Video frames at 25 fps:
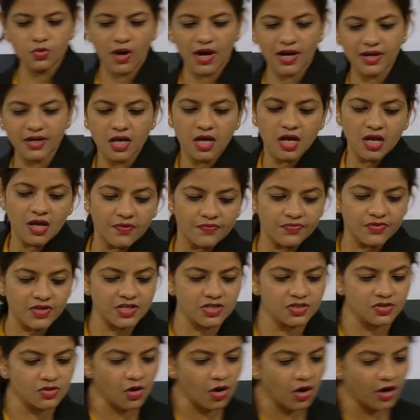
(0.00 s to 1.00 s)
R.
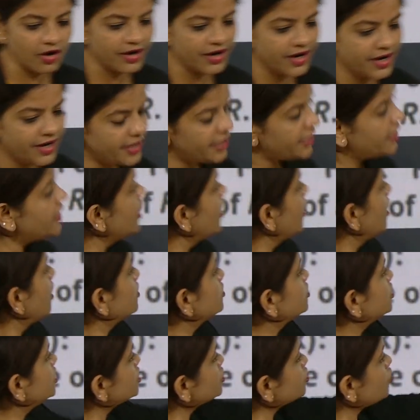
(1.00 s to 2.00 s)
This already
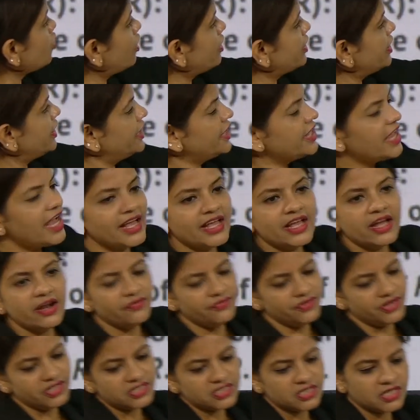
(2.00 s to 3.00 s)
I have
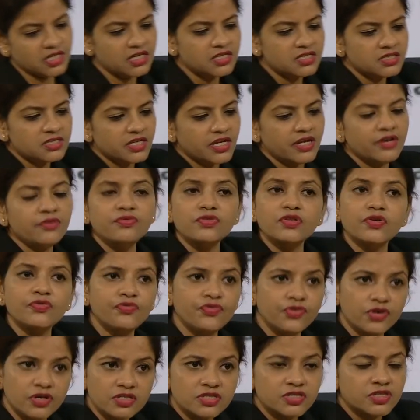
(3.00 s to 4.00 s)
discussed in the
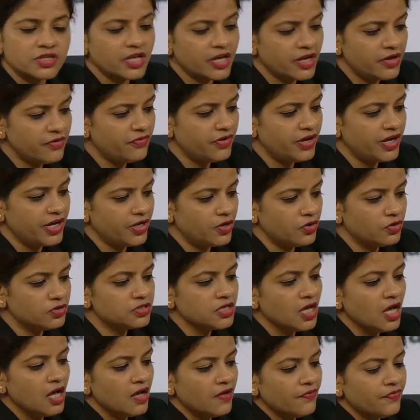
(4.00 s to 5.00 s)
first 3 videos.
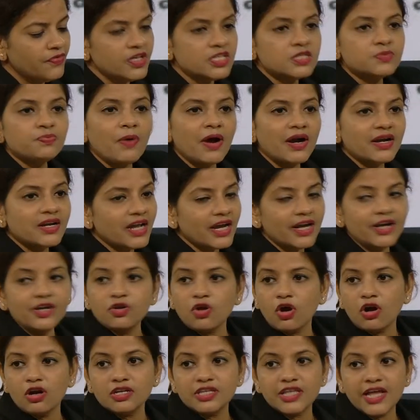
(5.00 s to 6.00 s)
This part I
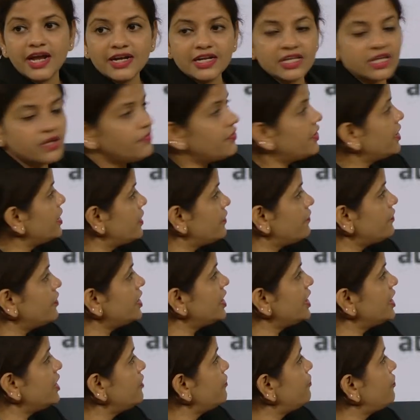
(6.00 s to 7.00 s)
taught that whenever
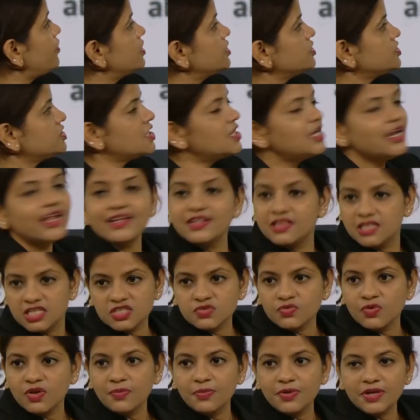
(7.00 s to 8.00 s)
any function like this
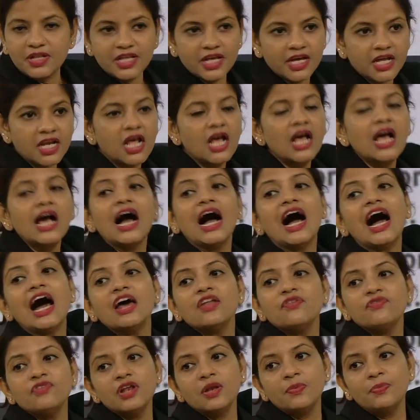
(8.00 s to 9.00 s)
will be there,
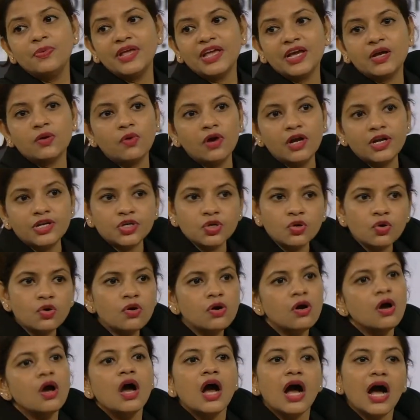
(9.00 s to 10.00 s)
R will be equal
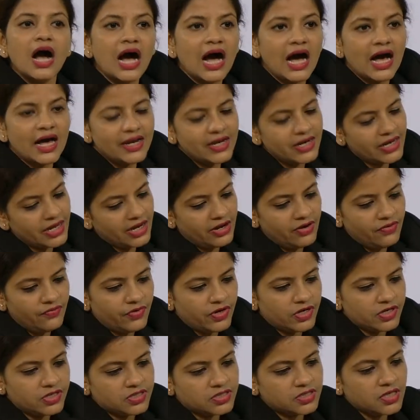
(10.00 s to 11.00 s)
to R
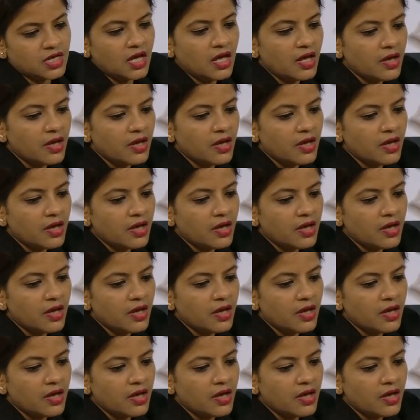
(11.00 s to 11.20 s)
inverse.